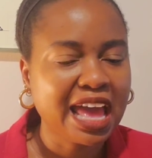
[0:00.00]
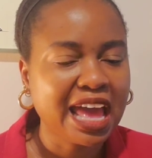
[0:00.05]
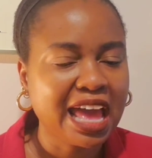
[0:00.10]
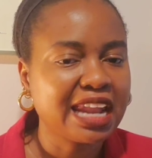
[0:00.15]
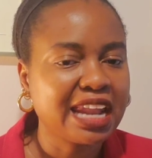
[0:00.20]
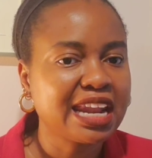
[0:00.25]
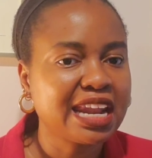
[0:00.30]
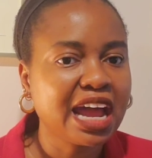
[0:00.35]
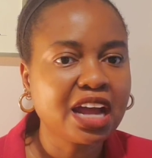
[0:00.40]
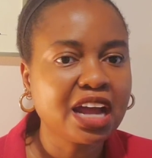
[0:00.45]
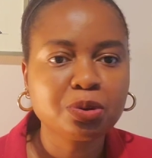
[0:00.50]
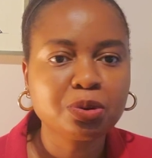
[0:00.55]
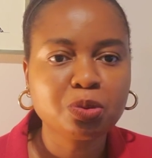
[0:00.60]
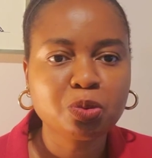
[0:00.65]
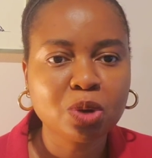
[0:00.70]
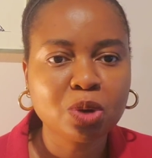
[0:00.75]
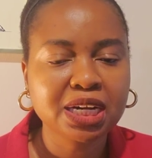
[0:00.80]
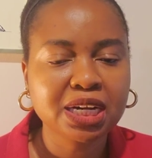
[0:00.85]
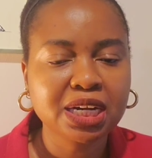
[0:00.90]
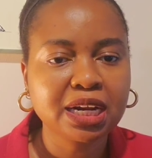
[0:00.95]
Another
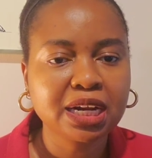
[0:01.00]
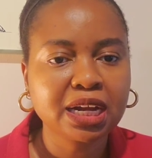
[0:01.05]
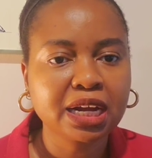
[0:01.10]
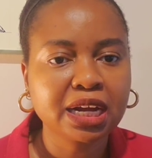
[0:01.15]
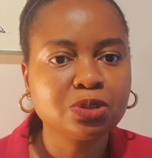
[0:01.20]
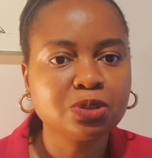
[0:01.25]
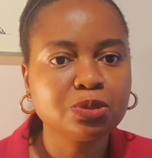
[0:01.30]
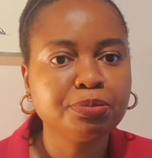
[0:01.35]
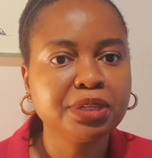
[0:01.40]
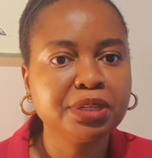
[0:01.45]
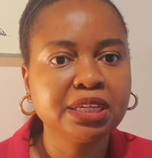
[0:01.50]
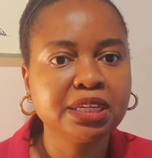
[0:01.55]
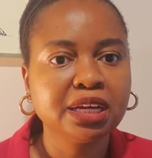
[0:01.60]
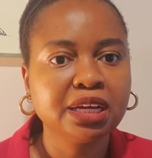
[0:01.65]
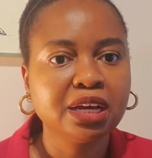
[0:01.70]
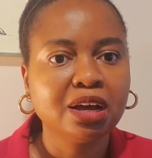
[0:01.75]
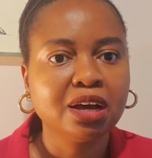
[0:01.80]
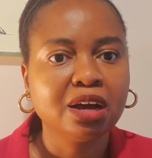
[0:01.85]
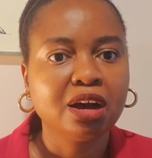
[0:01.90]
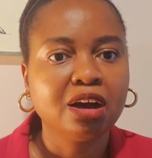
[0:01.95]
one could be
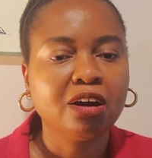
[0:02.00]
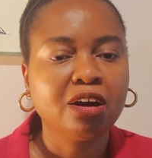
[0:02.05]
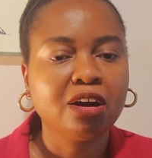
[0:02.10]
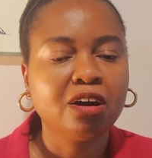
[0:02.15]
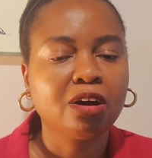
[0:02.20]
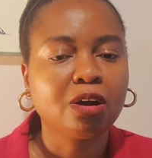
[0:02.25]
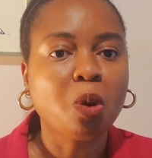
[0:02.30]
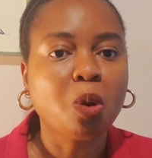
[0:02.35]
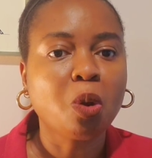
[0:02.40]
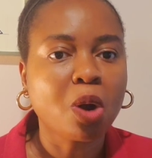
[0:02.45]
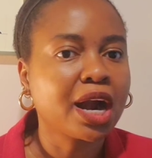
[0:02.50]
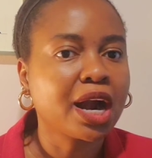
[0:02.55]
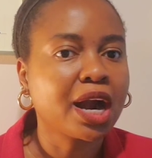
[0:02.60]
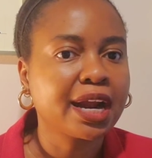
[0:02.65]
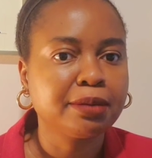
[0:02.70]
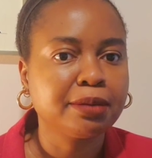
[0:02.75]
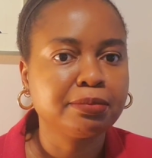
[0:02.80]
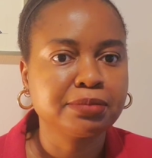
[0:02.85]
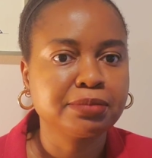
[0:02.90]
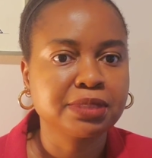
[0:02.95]

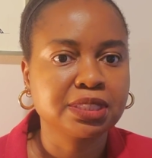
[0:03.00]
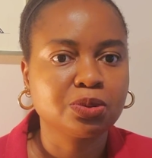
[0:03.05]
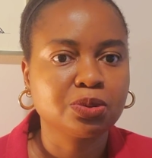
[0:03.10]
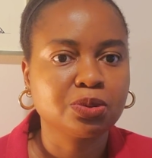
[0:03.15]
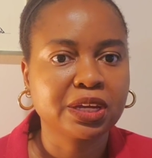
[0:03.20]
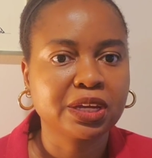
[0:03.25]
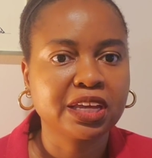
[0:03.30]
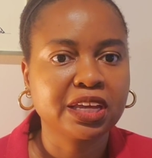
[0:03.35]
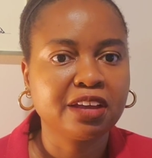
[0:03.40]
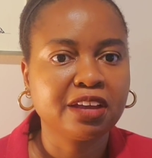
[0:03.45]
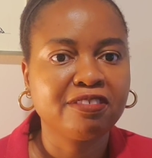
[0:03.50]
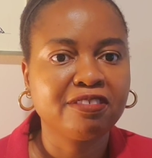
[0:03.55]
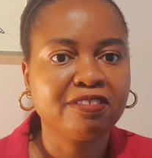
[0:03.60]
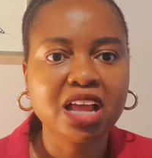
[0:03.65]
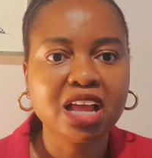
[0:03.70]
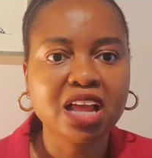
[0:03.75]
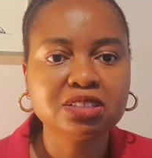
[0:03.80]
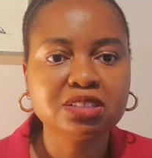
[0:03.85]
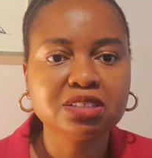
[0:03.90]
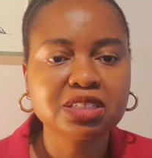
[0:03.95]
crimes, okay,
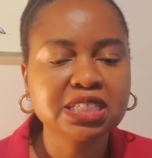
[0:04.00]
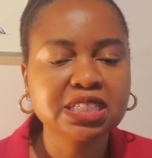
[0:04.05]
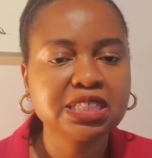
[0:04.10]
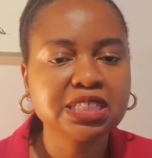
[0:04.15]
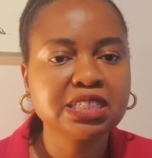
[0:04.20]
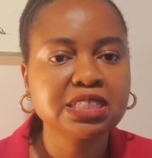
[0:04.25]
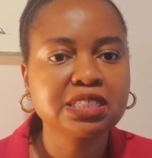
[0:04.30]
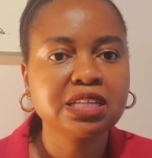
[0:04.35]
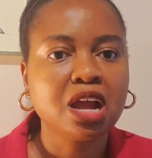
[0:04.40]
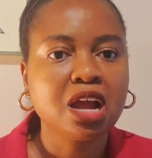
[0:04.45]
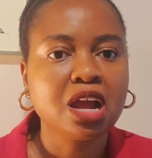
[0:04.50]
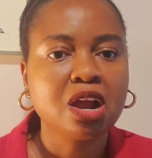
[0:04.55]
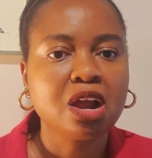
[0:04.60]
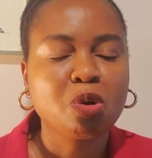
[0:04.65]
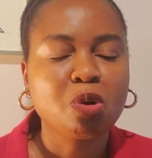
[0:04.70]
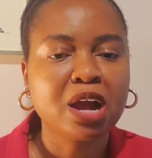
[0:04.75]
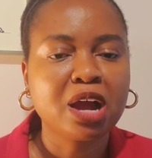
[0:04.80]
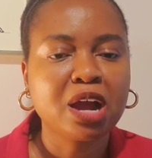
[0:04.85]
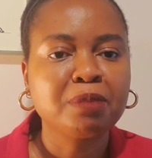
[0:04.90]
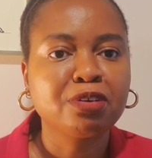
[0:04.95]
felonies,
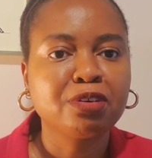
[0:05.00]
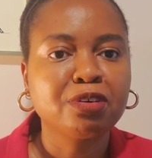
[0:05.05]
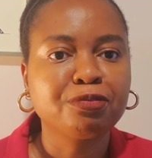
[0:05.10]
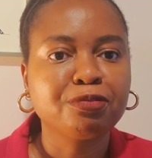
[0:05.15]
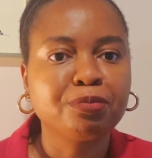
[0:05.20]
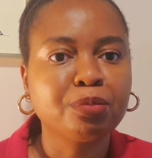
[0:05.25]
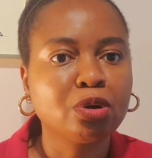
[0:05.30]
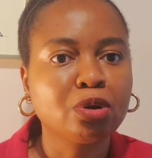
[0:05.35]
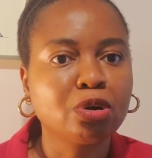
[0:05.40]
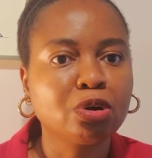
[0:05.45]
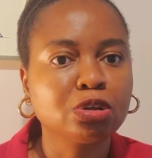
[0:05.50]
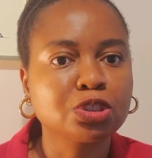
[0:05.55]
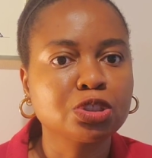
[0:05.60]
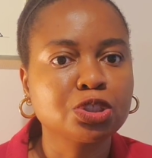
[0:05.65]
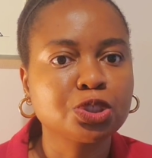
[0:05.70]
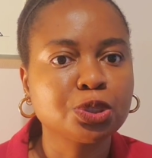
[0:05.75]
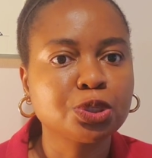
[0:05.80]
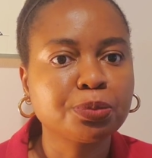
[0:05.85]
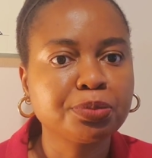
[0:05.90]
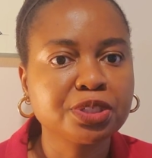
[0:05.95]
crime of moral
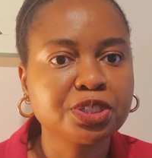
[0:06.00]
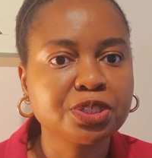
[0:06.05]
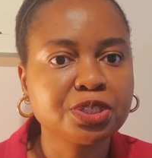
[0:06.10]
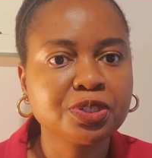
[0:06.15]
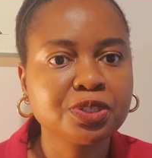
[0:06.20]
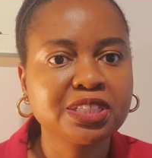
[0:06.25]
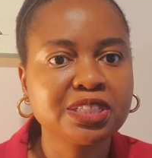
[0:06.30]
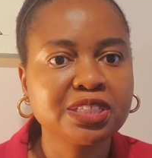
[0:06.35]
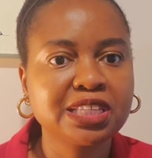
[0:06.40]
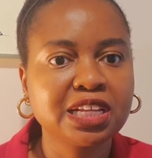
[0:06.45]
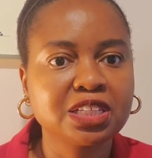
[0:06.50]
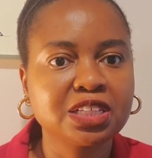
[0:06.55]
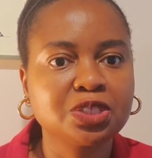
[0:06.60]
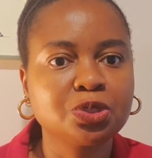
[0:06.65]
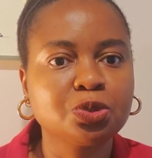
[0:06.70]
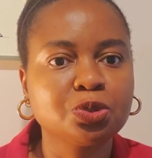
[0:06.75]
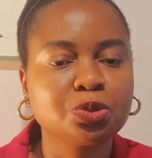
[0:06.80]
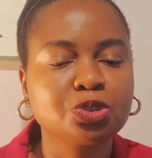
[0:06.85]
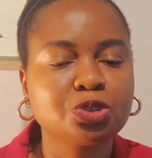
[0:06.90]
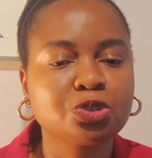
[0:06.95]
turpitude, that
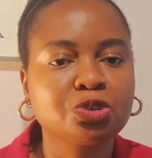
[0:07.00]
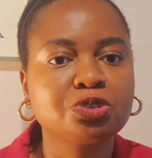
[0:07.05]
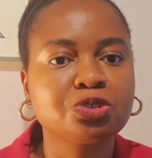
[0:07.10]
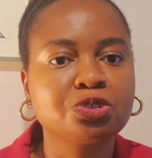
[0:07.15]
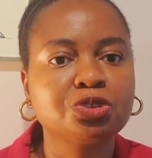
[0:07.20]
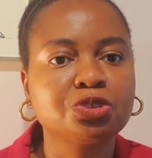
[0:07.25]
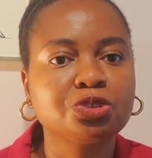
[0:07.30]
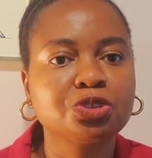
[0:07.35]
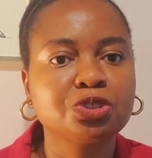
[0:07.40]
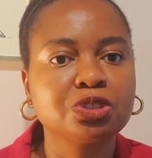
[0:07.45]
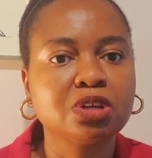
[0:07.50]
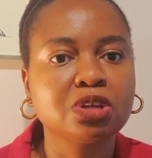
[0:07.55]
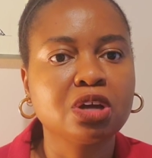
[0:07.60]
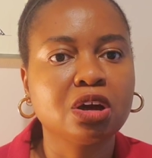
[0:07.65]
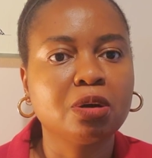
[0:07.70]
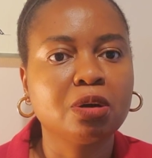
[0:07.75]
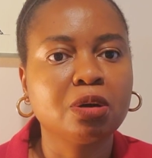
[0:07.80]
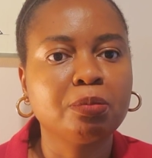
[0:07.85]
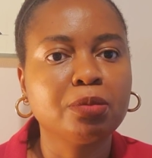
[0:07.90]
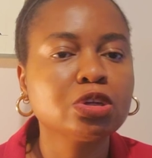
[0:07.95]
those are just
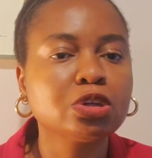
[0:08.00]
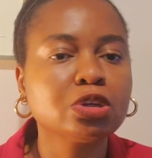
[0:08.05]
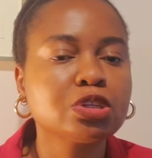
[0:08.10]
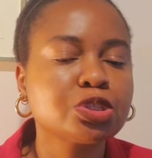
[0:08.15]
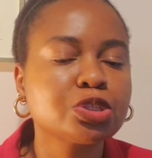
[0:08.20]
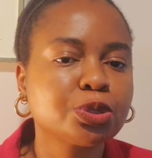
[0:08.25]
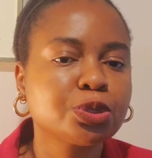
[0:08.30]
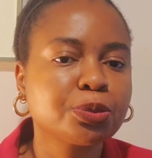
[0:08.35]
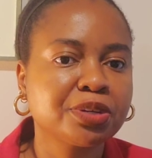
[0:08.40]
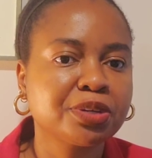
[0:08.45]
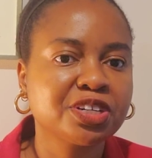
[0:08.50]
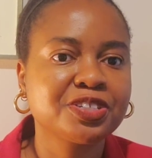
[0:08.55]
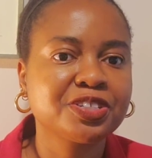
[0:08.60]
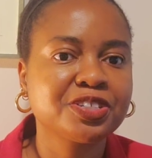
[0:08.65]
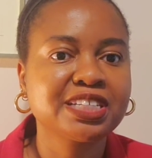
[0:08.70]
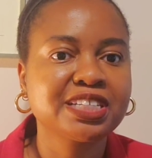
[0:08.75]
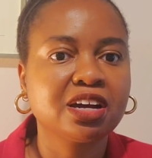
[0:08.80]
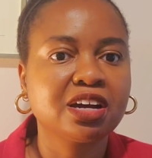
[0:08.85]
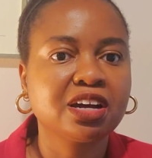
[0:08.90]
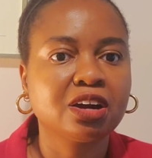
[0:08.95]
moral
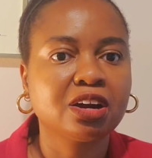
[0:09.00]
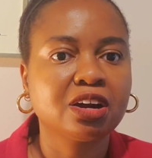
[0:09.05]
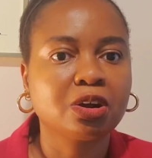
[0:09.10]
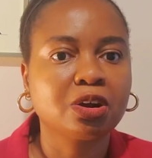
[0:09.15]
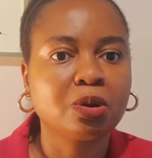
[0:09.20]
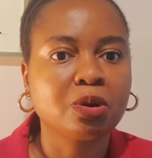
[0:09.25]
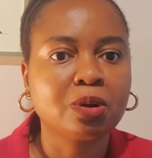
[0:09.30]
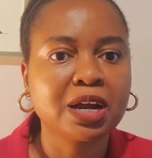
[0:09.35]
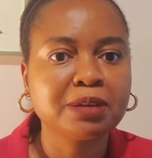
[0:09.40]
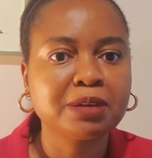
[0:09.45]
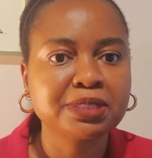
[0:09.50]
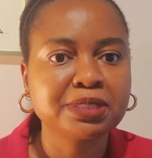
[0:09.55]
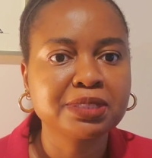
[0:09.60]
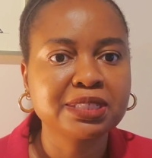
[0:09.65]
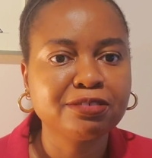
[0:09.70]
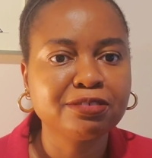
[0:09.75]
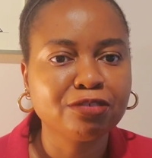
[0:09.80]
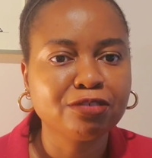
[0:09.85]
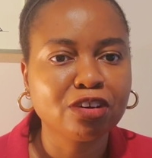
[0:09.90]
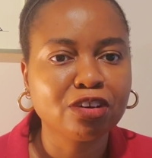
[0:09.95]
turpitude are crimes
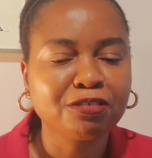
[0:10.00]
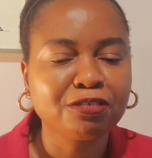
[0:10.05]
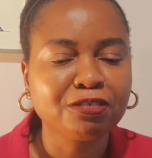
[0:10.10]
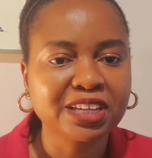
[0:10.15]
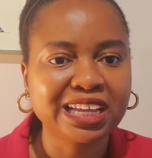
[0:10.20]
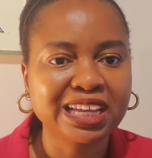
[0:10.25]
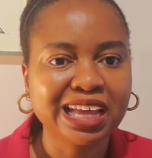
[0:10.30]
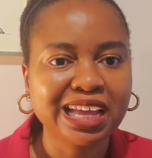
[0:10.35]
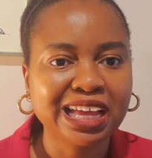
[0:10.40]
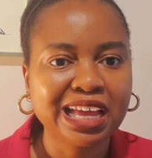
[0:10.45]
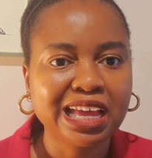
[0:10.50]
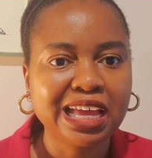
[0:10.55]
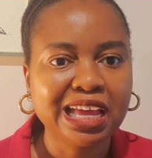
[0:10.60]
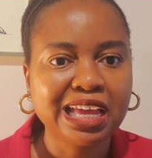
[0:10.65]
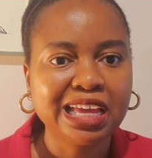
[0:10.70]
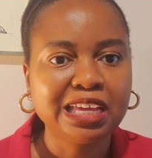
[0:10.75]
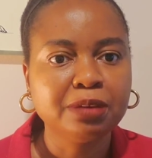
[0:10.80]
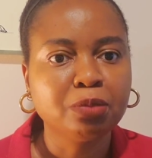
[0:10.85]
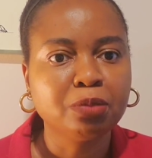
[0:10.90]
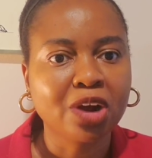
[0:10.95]
involving
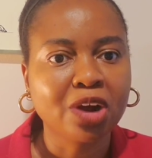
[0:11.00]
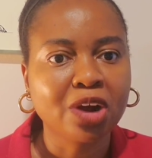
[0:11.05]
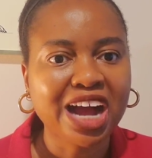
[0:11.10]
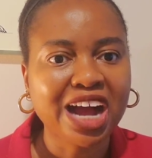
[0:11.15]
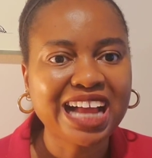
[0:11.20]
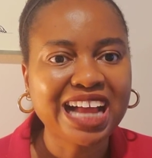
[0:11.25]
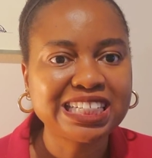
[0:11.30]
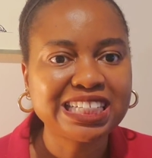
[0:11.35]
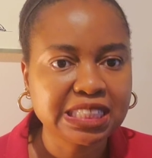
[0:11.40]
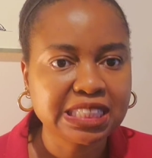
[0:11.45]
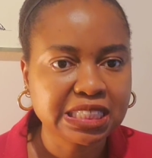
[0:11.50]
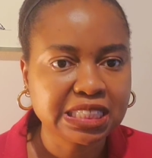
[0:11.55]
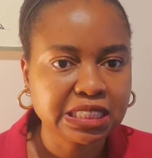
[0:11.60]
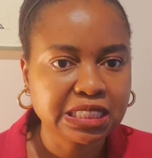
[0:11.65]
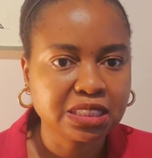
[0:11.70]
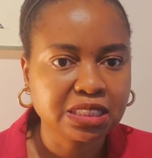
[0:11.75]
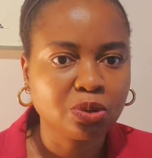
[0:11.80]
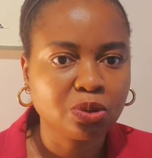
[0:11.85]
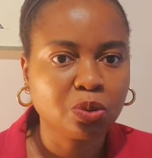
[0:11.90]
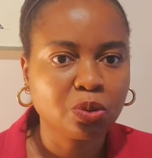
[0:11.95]

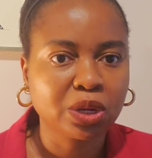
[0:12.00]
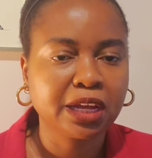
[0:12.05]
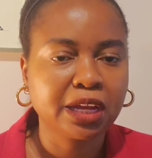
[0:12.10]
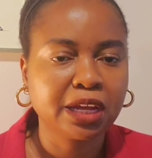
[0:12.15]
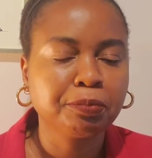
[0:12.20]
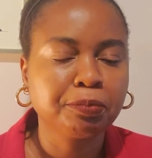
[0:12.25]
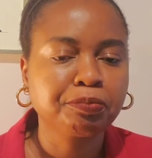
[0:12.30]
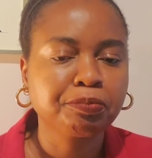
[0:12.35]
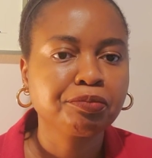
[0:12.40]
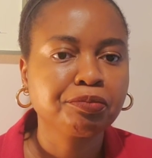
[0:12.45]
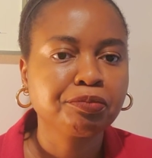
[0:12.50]
immoralities, okay?